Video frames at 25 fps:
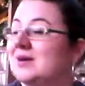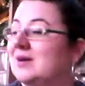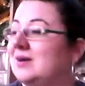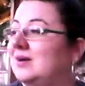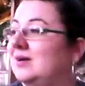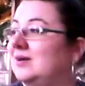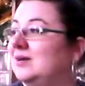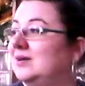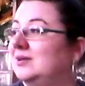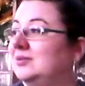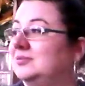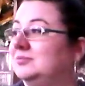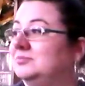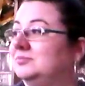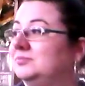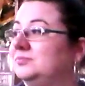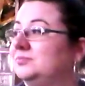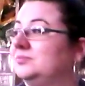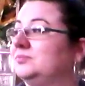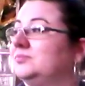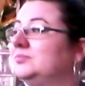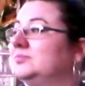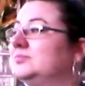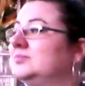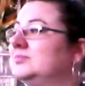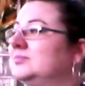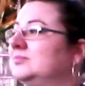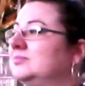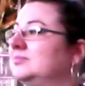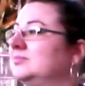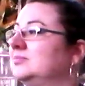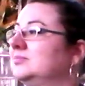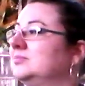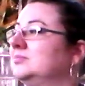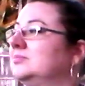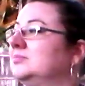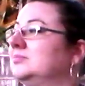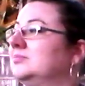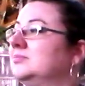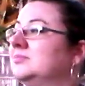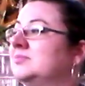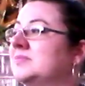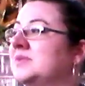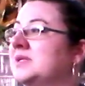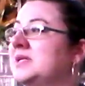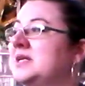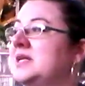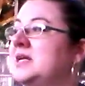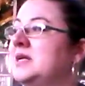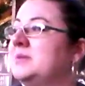Um,
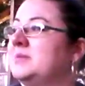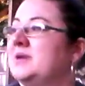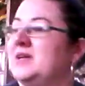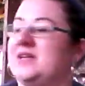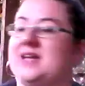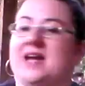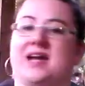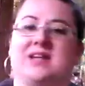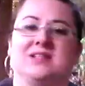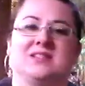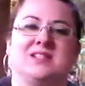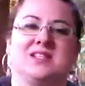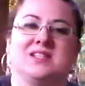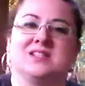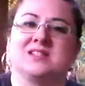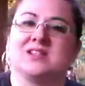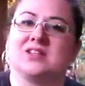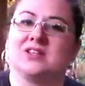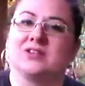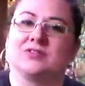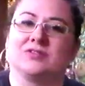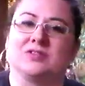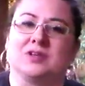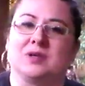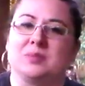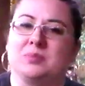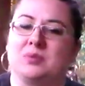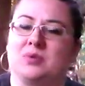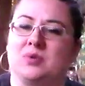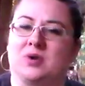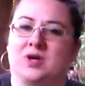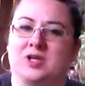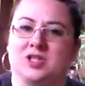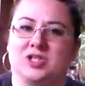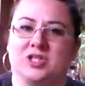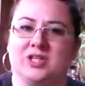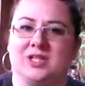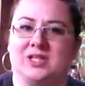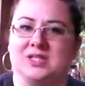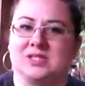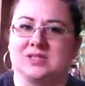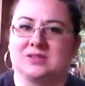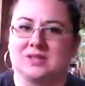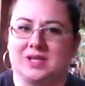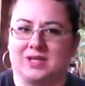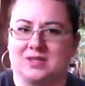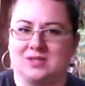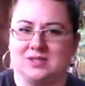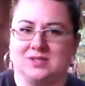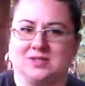but yeah, it's, it's on the front porch, and
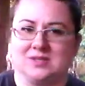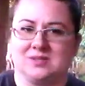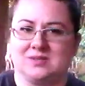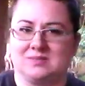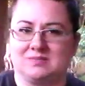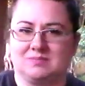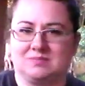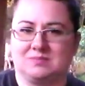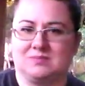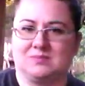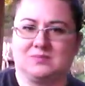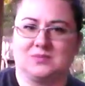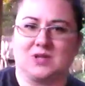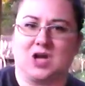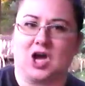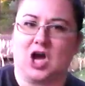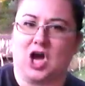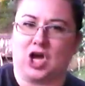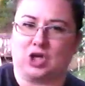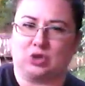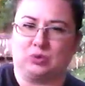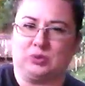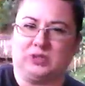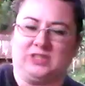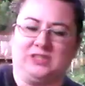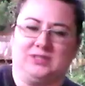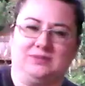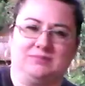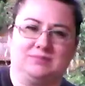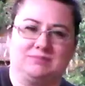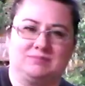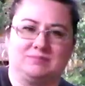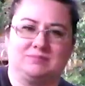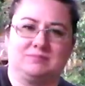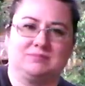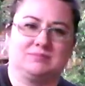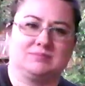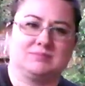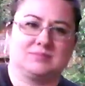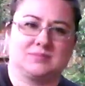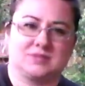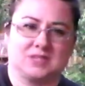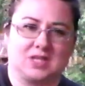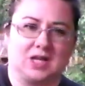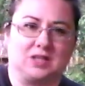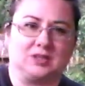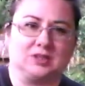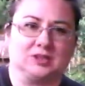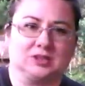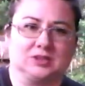it's like this awkward
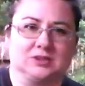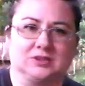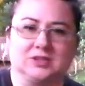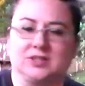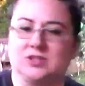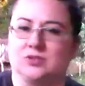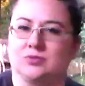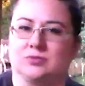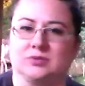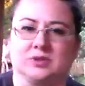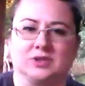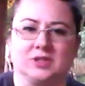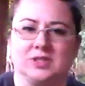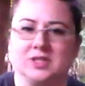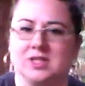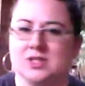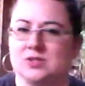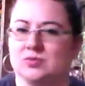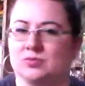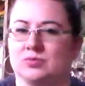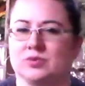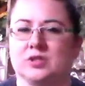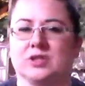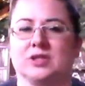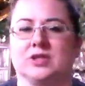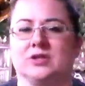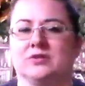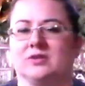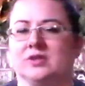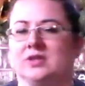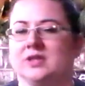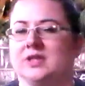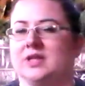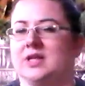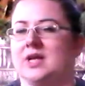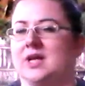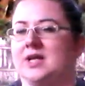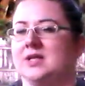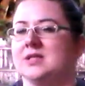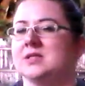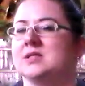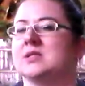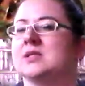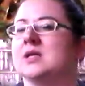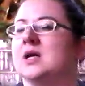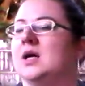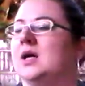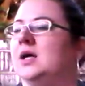color. It's really, it's really, really nice.